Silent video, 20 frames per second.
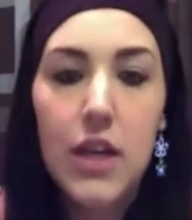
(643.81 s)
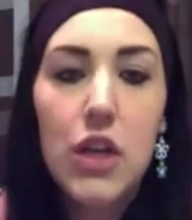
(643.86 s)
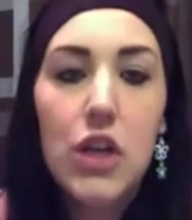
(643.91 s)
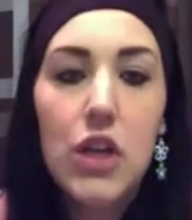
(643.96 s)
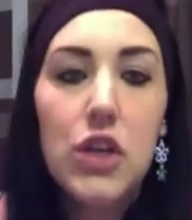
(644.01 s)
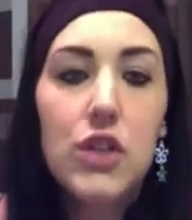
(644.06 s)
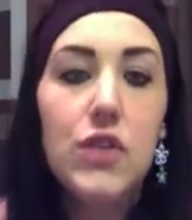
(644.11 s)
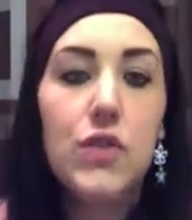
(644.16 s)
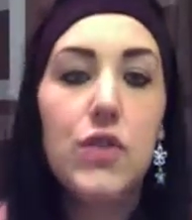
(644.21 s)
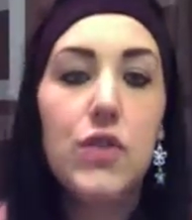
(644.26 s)

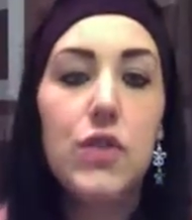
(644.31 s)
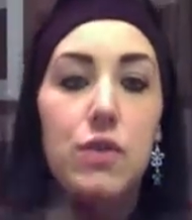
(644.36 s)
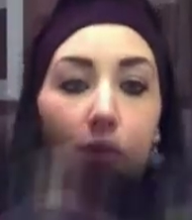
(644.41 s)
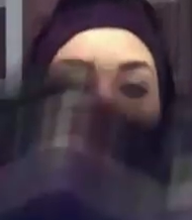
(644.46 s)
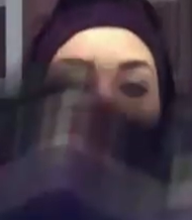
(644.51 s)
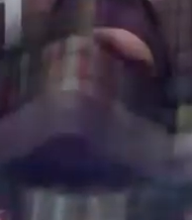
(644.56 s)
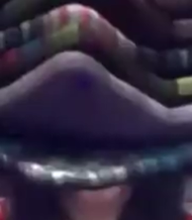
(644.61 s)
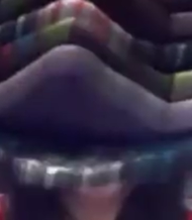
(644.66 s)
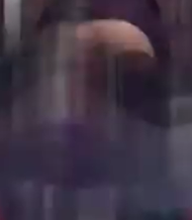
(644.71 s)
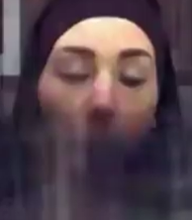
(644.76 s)
So
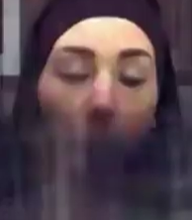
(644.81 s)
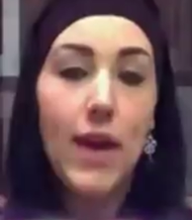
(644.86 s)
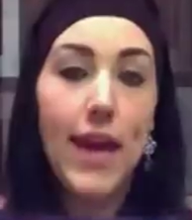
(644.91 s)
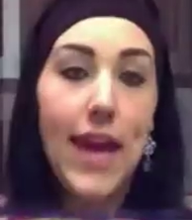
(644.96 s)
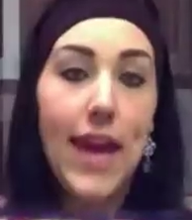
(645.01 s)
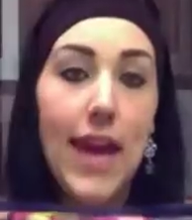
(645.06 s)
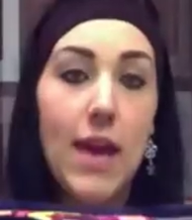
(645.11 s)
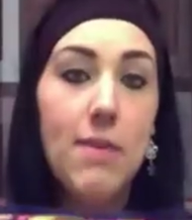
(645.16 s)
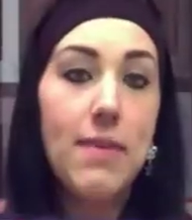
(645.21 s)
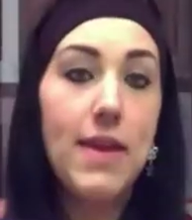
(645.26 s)
those are what
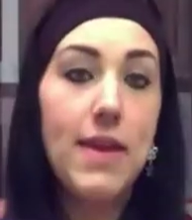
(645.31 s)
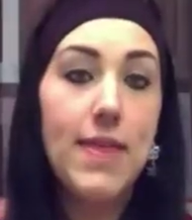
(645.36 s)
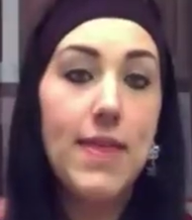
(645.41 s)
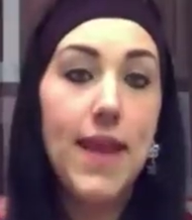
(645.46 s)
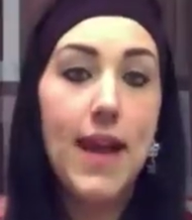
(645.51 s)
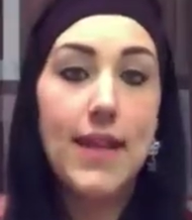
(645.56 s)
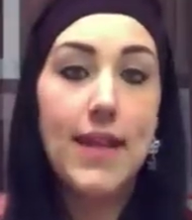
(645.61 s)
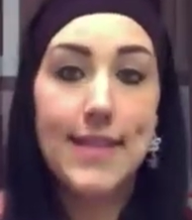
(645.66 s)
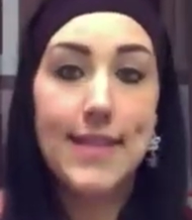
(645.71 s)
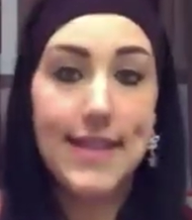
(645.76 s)
came in
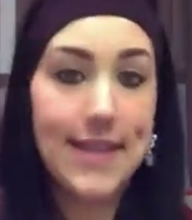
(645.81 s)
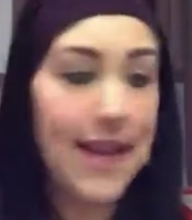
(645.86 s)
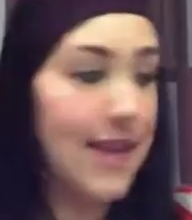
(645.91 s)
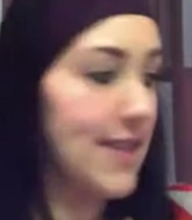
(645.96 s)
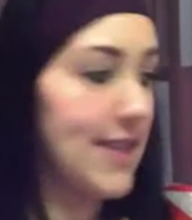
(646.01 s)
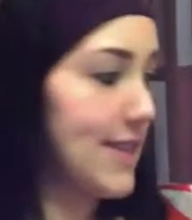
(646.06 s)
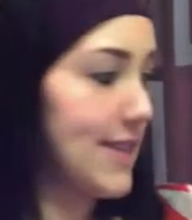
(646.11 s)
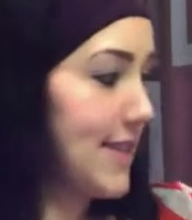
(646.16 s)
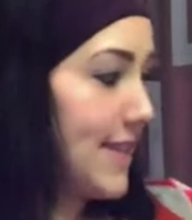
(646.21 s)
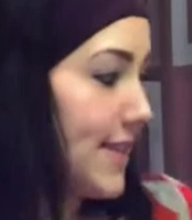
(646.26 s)
that
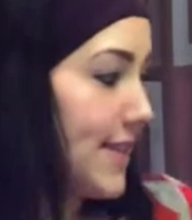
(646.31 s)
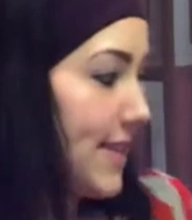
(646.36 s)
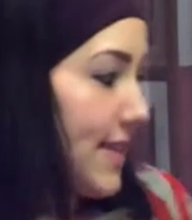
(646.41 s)
set.